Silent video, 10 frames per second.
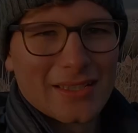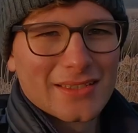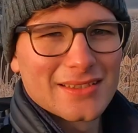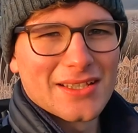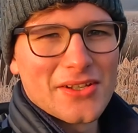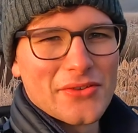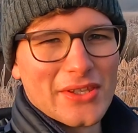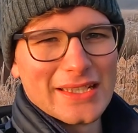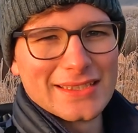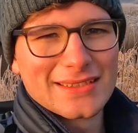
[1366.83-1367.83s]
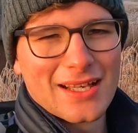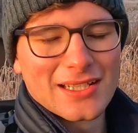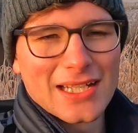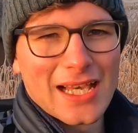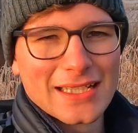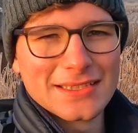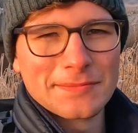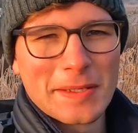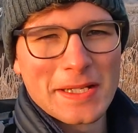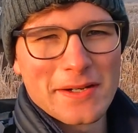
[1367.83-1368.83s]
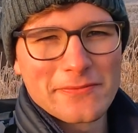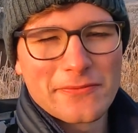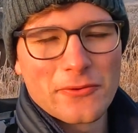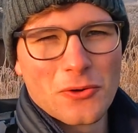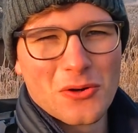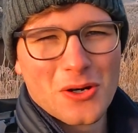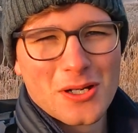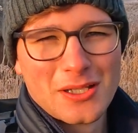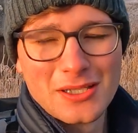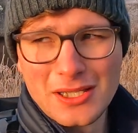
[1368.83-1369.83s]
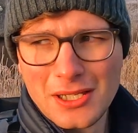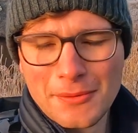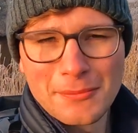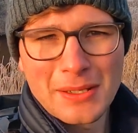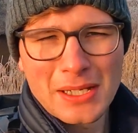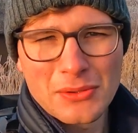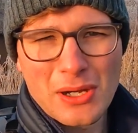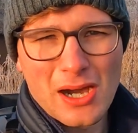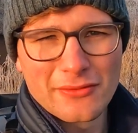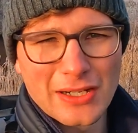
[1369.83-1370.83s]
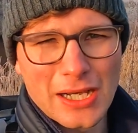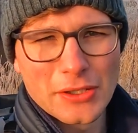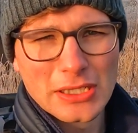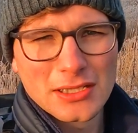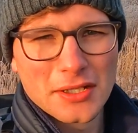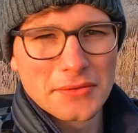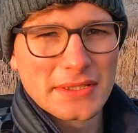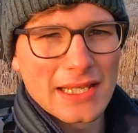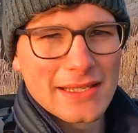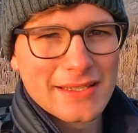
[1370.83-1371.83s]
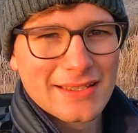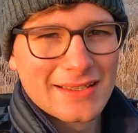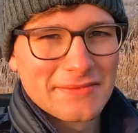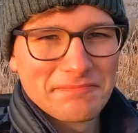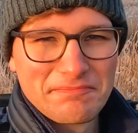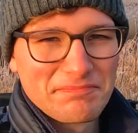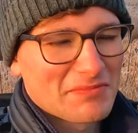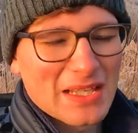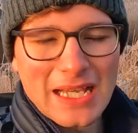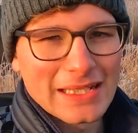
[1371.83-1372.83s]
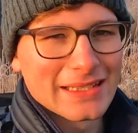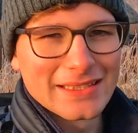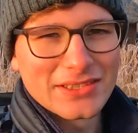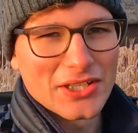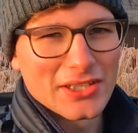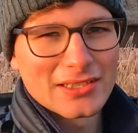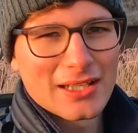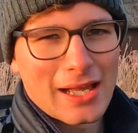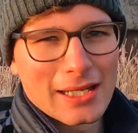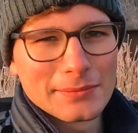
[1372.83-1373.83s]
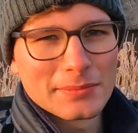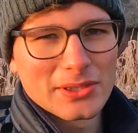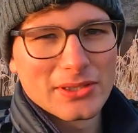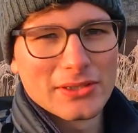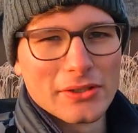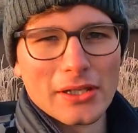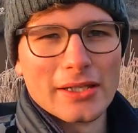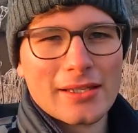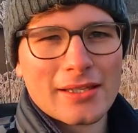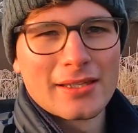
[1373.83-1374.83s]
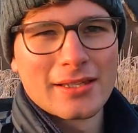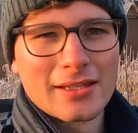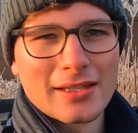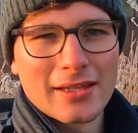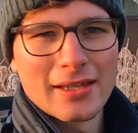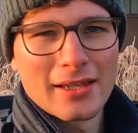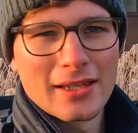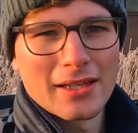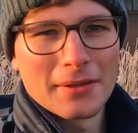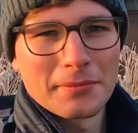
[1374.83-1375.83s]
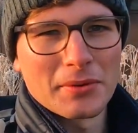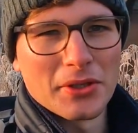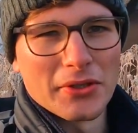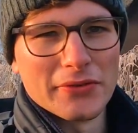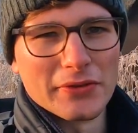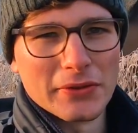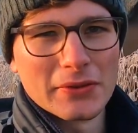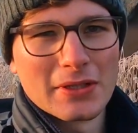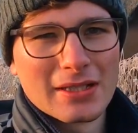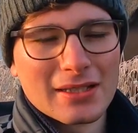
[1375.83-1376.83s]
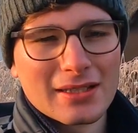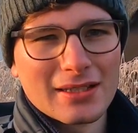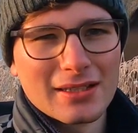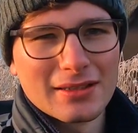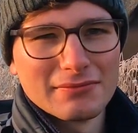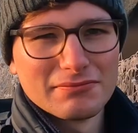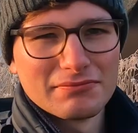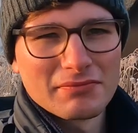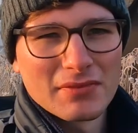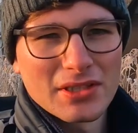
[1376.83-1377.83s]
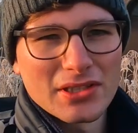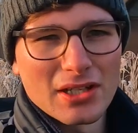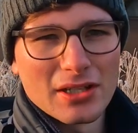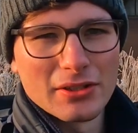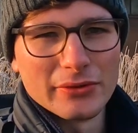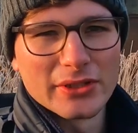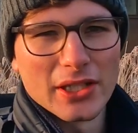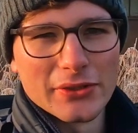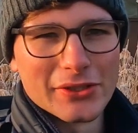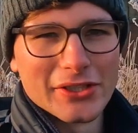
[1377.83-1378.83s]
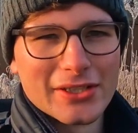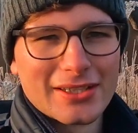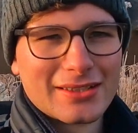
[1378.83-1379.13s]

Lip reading: So the sun has been up for about half an hour, I would say, and it is just absolutely beautiful. So good.